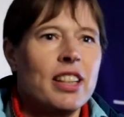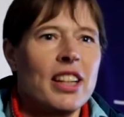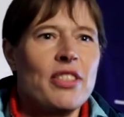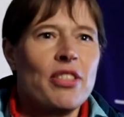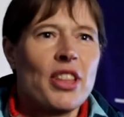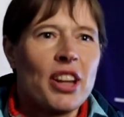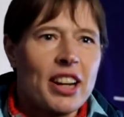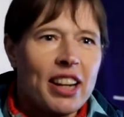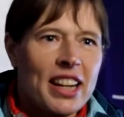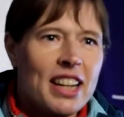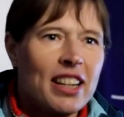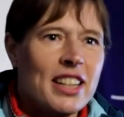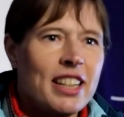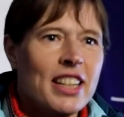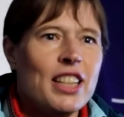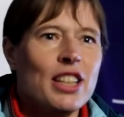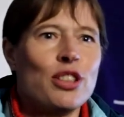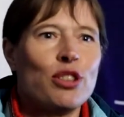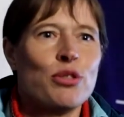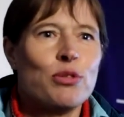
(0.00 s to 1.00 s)
in the real
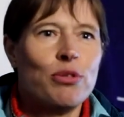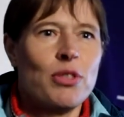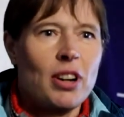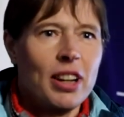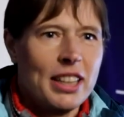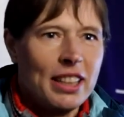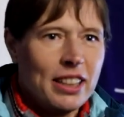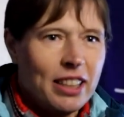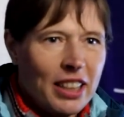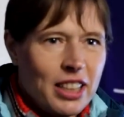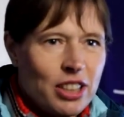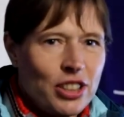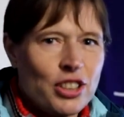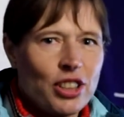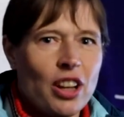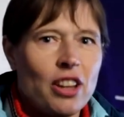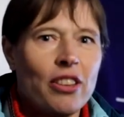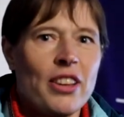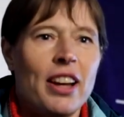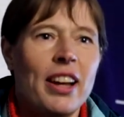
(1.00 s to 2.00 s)
need to find
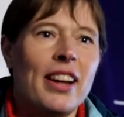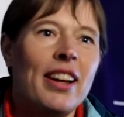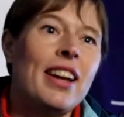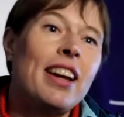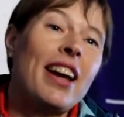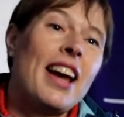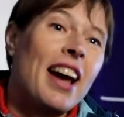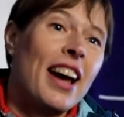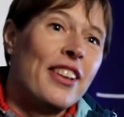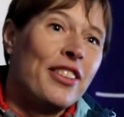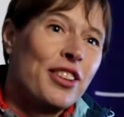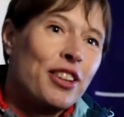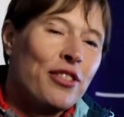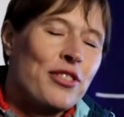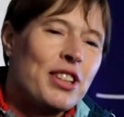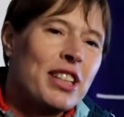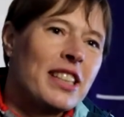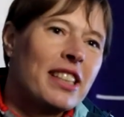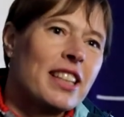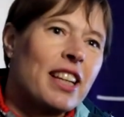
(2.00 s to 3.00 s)
each other. And
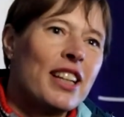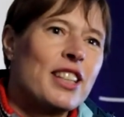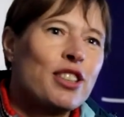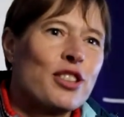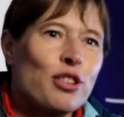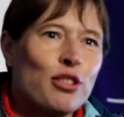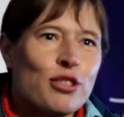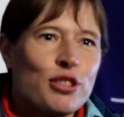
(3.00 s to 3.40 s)
in this case